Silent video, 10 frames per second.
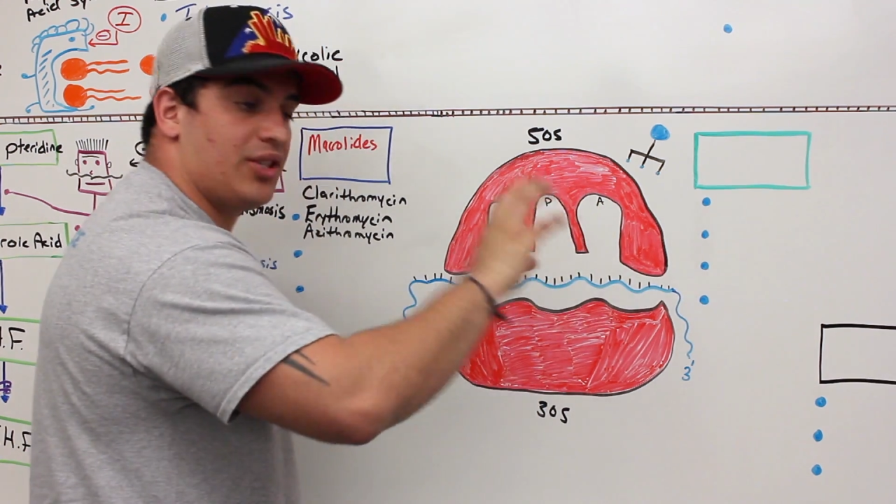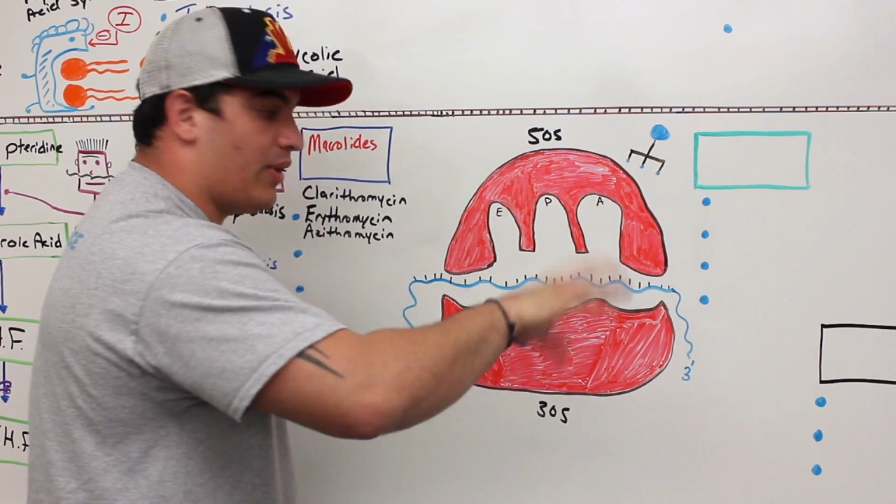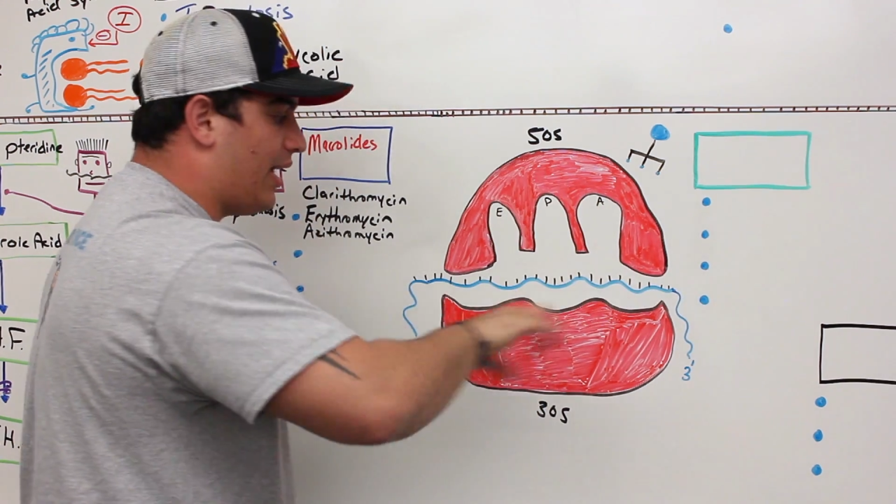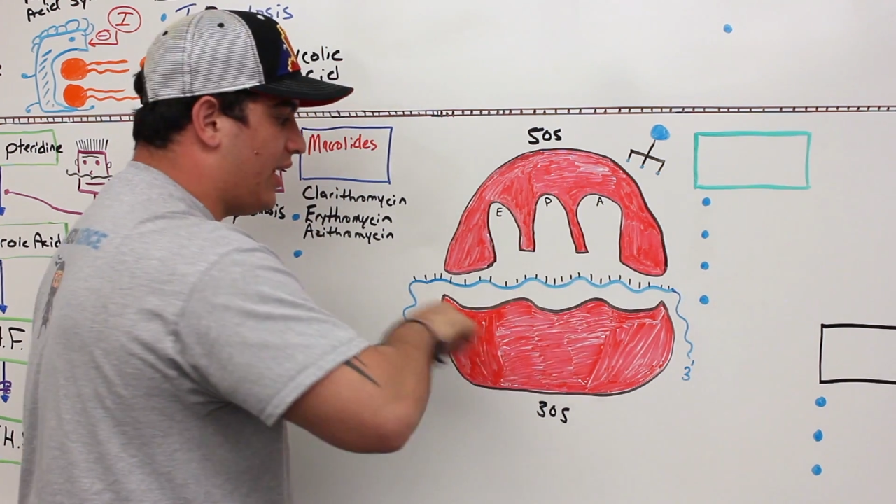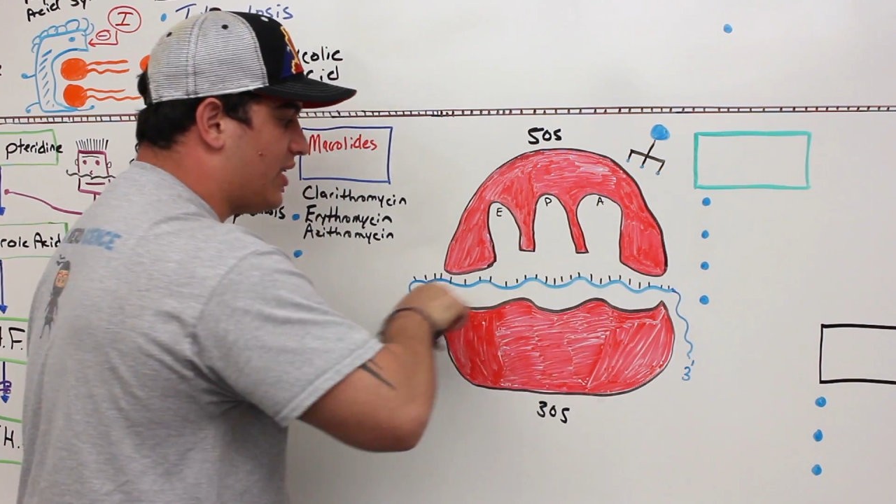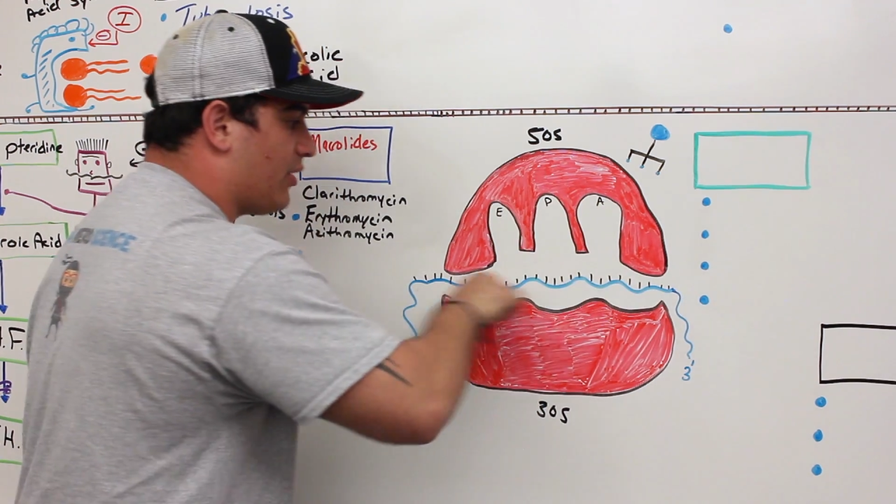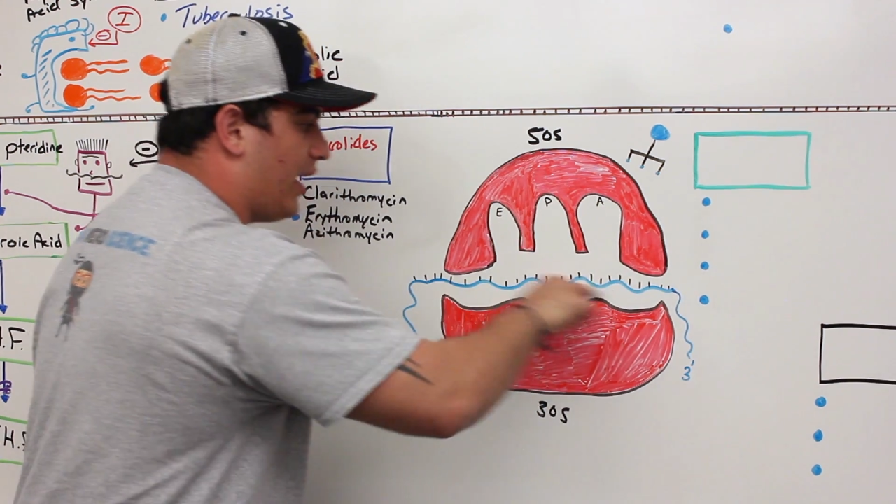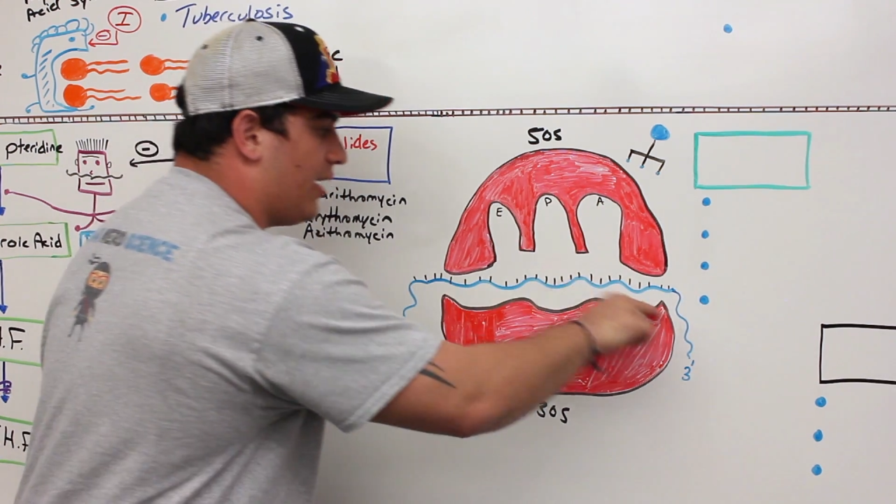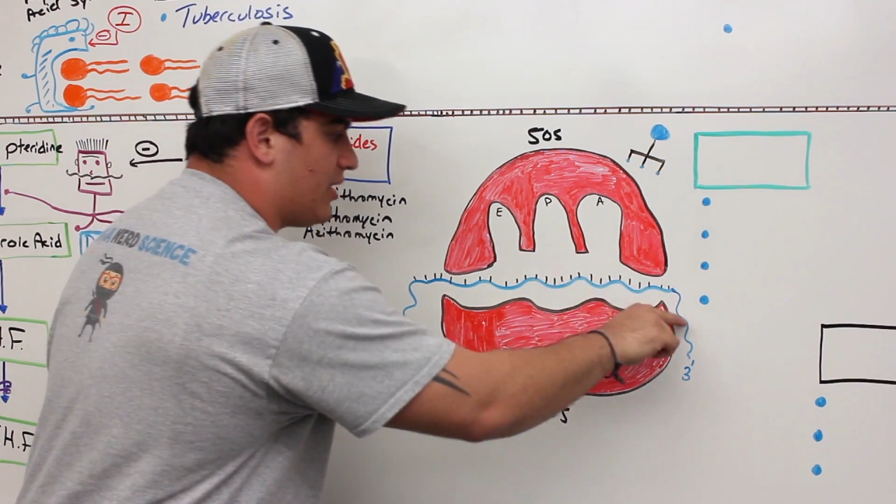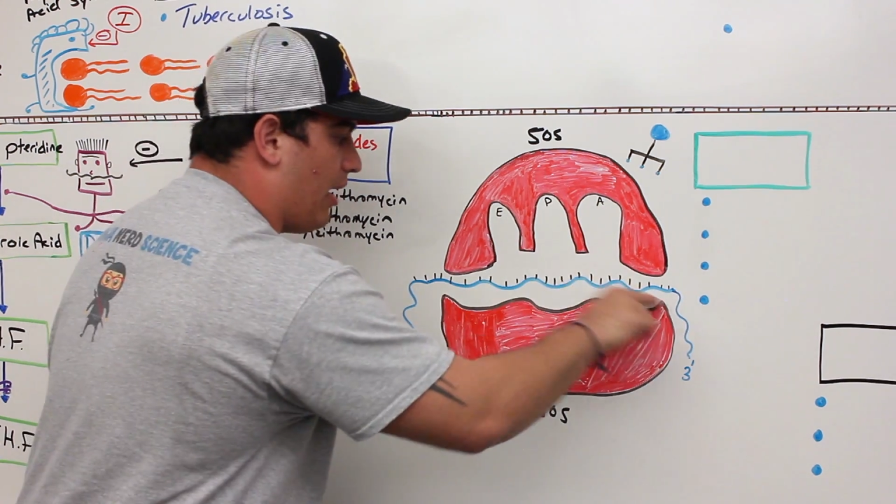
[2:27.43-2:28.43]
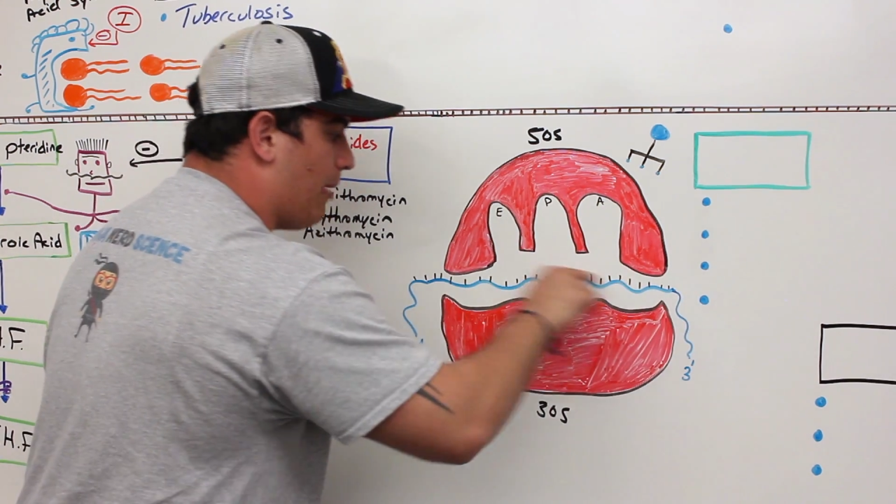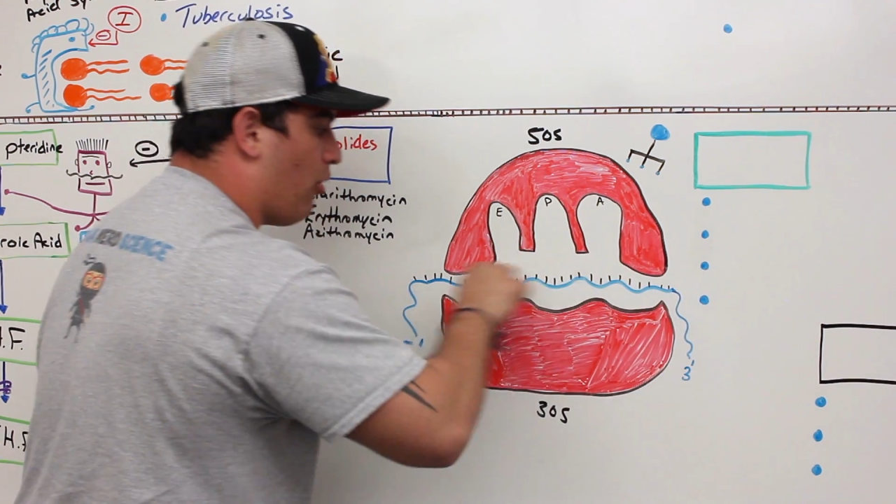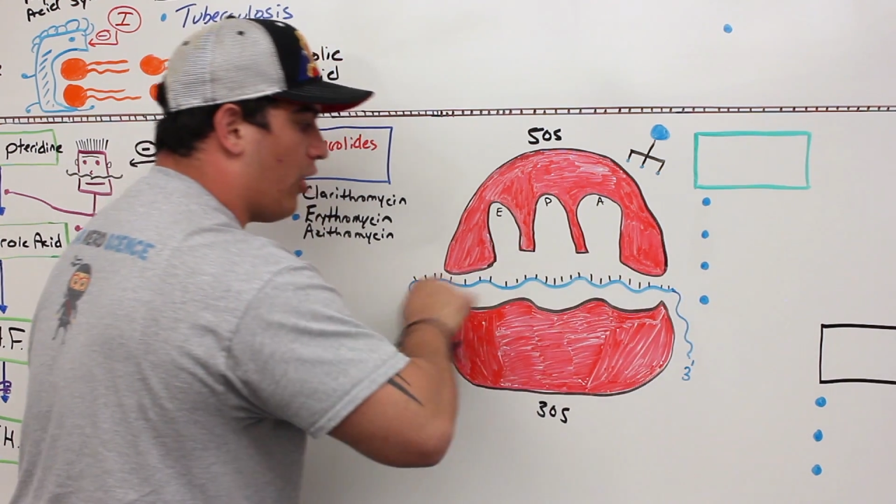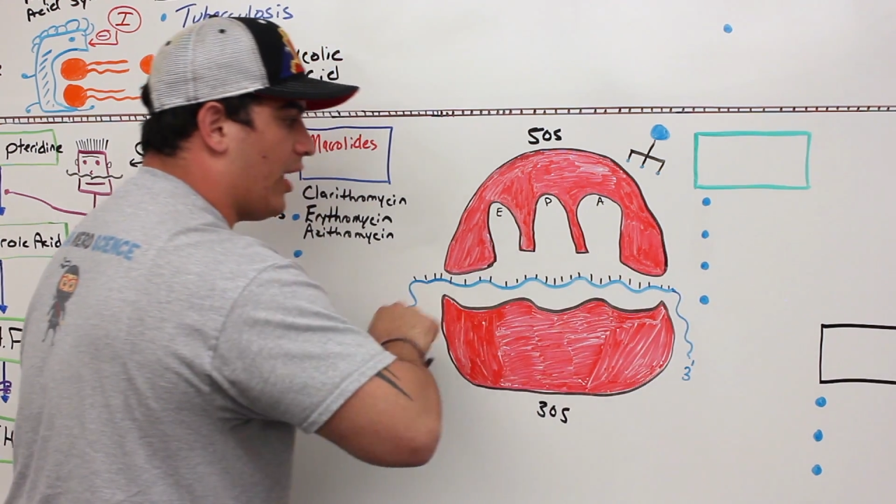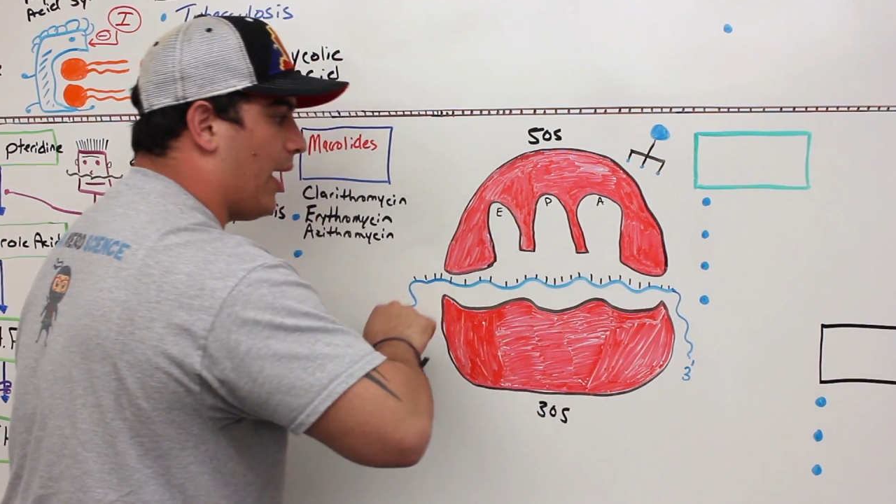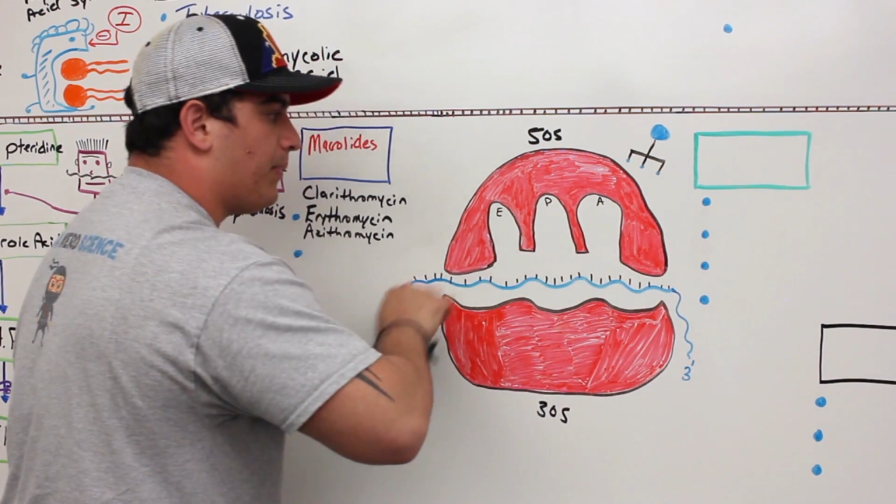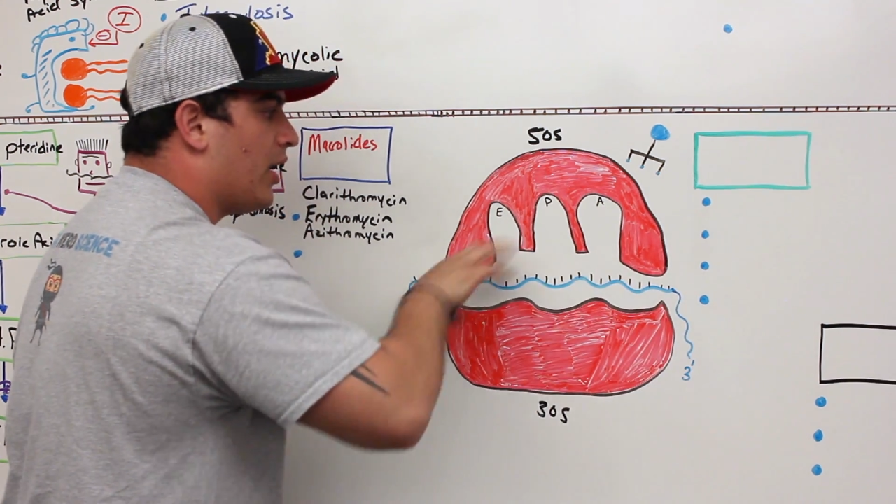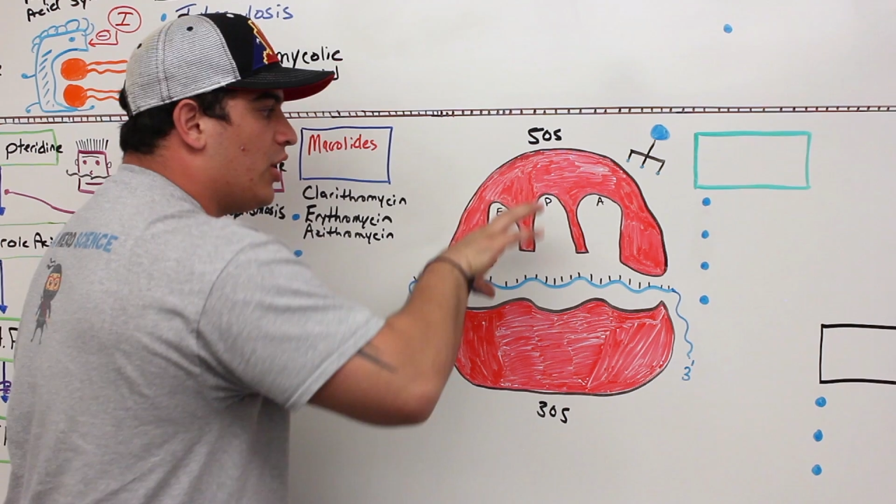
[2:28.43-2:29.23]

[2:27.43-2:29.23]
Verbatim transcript: So it, this is right here is the mRNA.